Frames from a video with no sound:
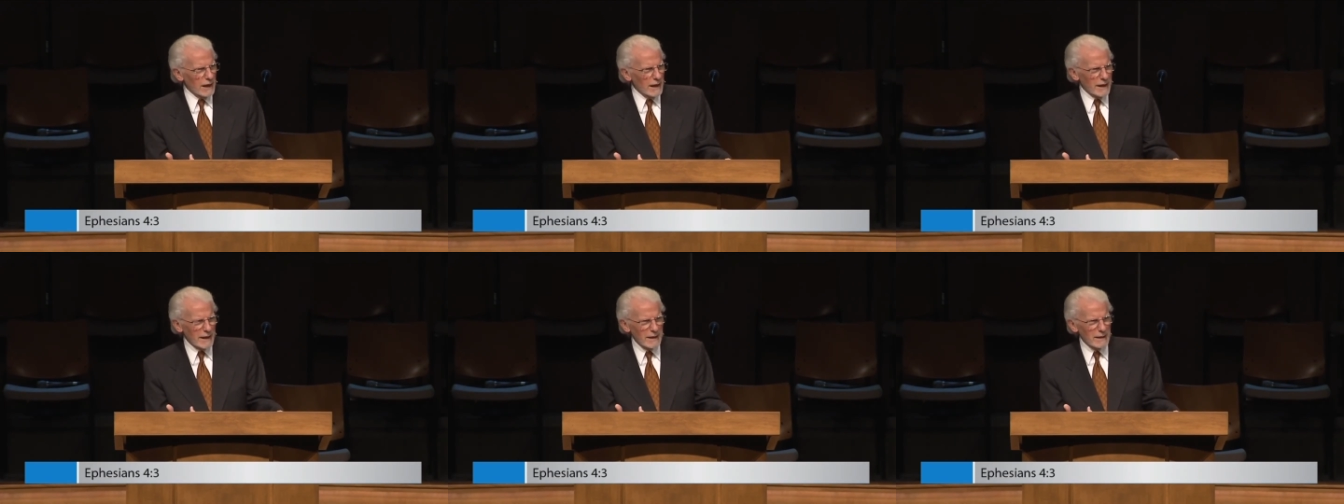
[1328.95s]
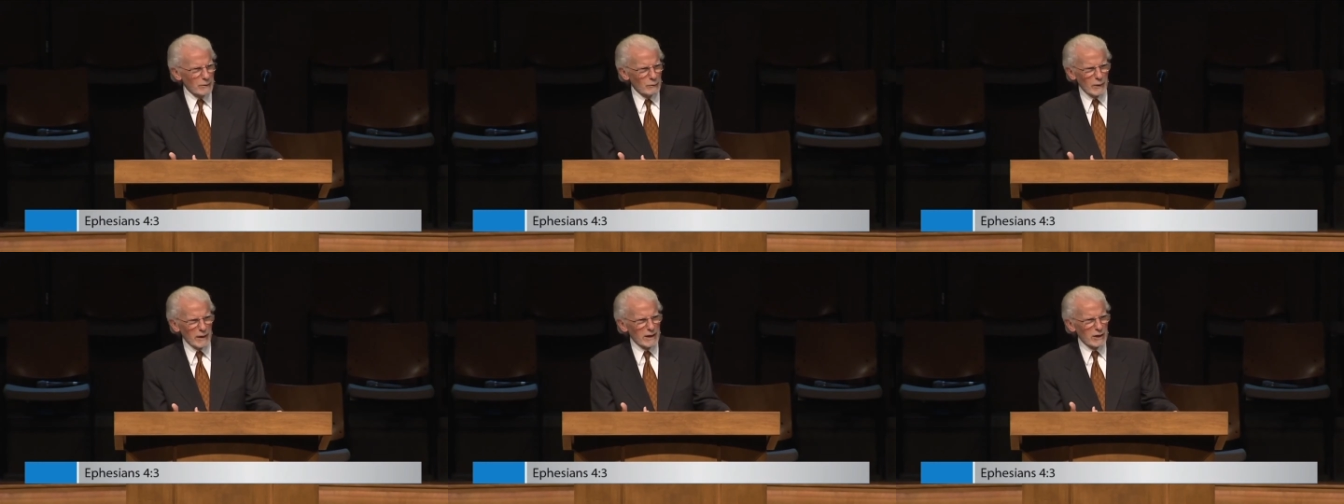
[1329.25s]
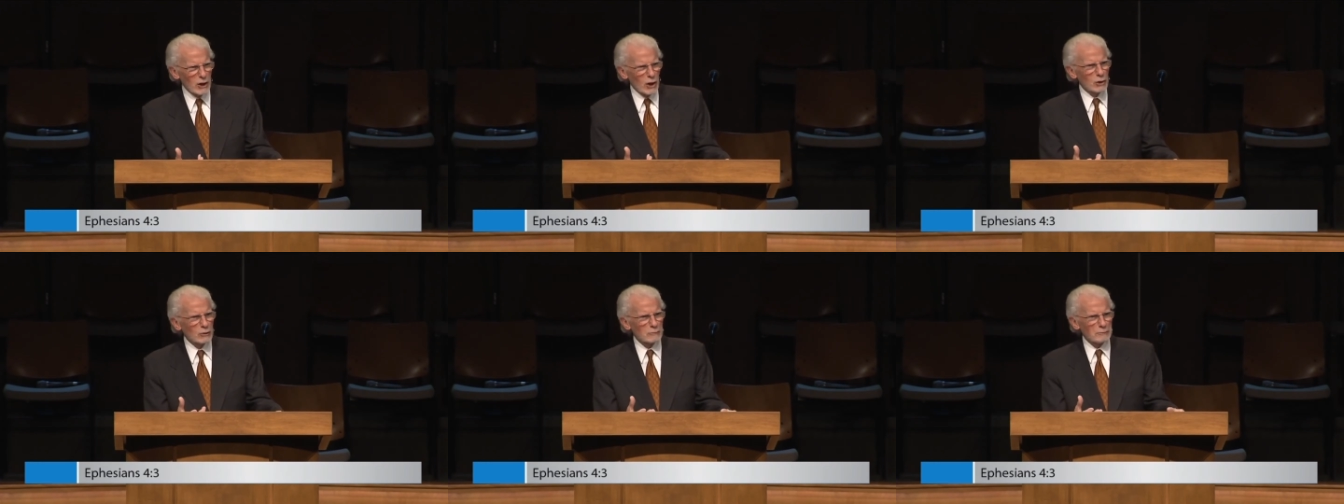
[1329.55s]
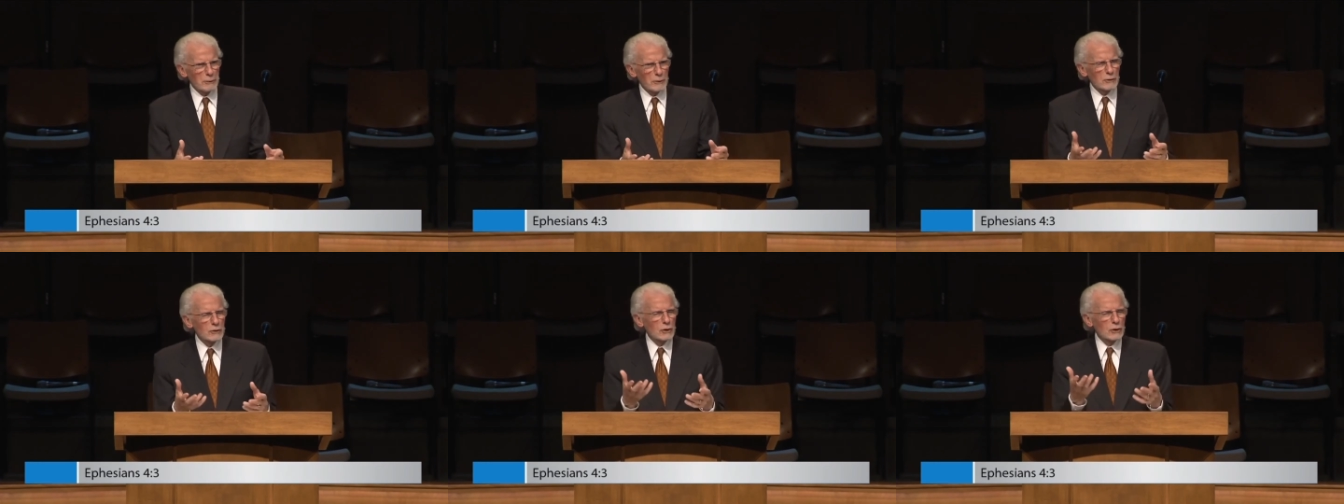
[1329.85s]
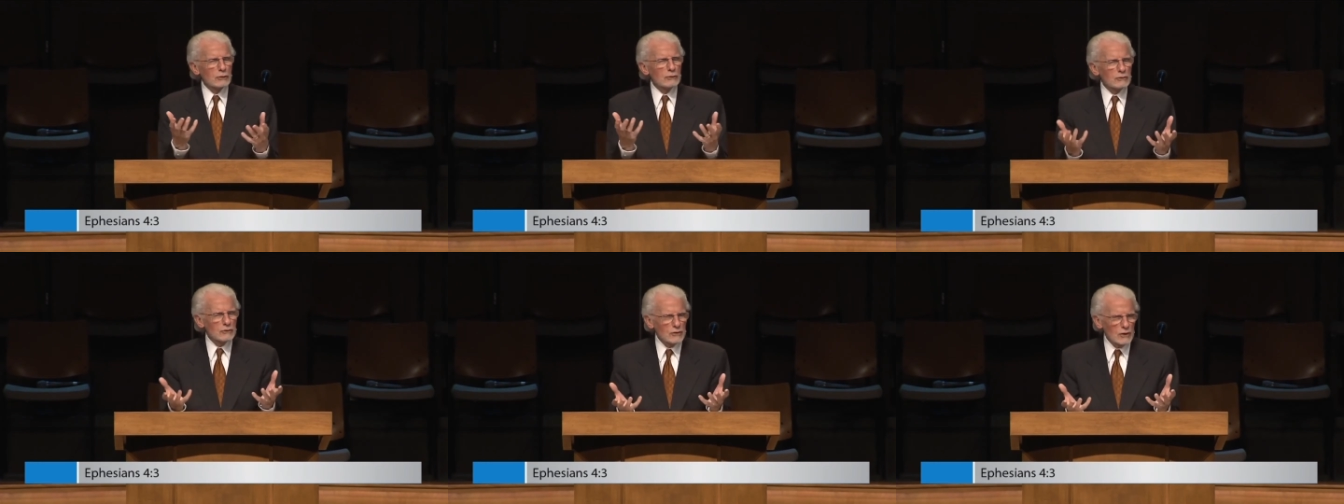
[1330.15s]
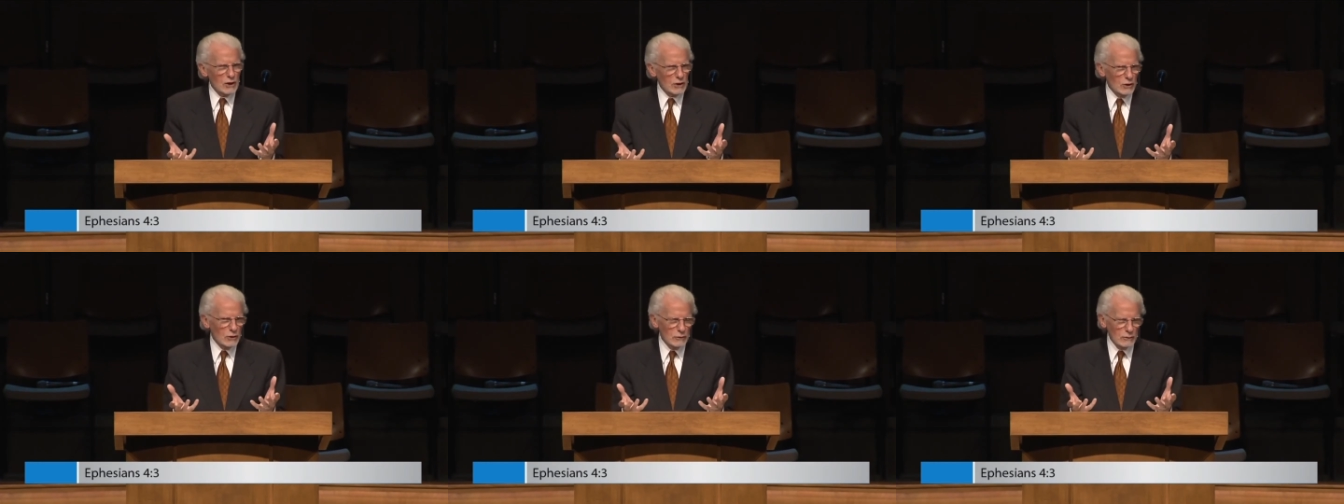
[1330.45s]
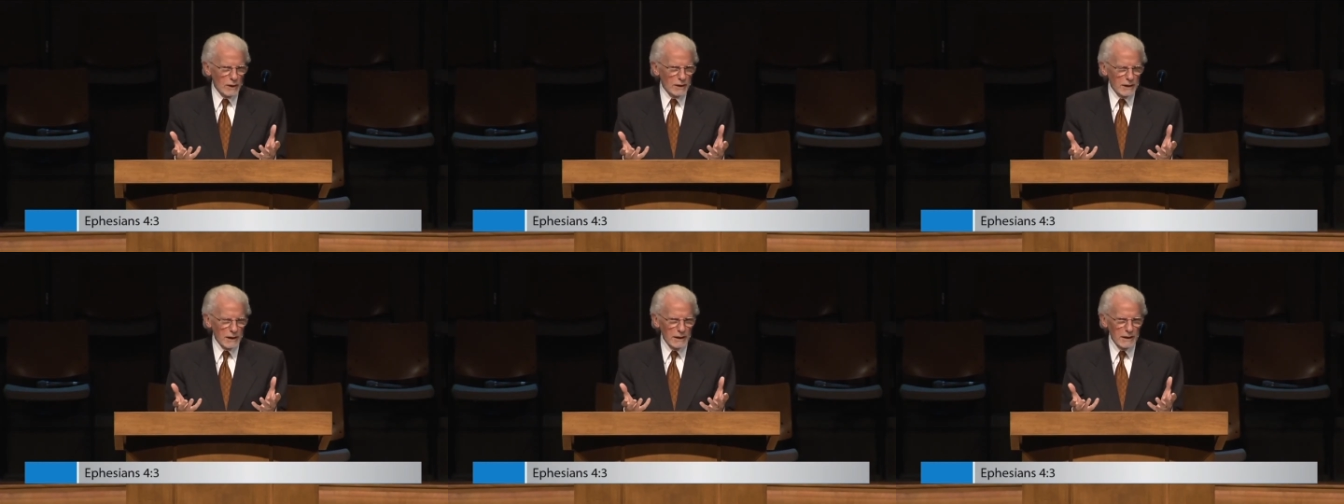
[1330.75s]
He, we don't produce the
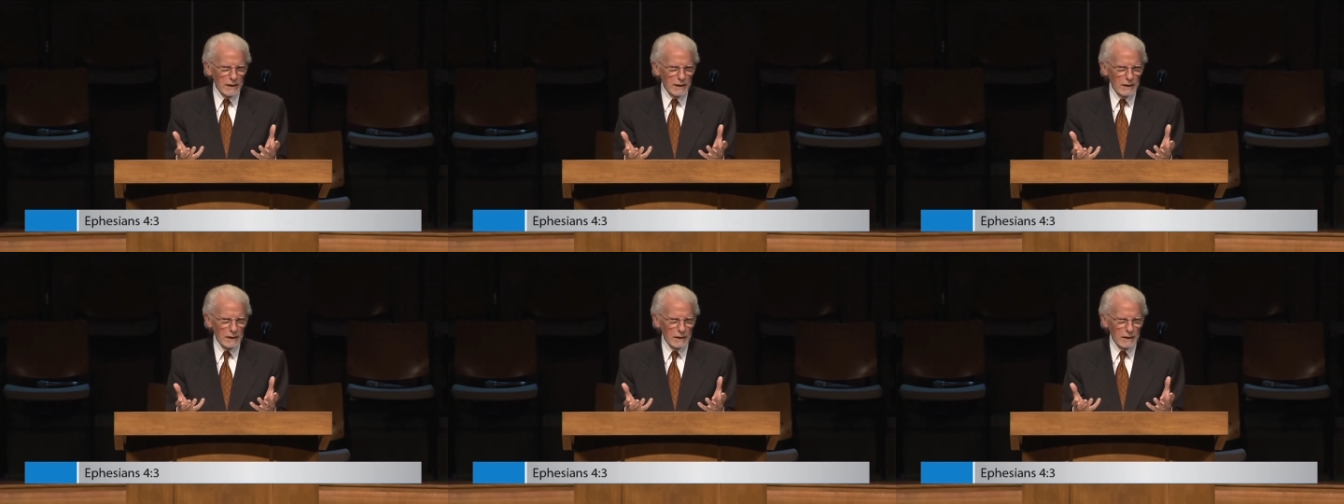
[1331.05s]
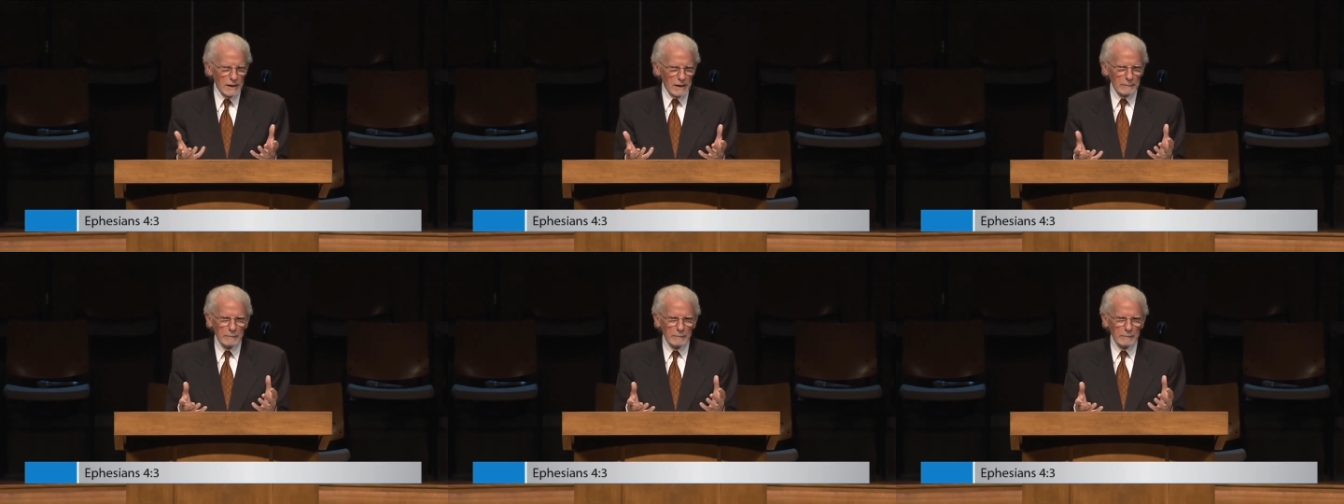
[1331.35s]
unity,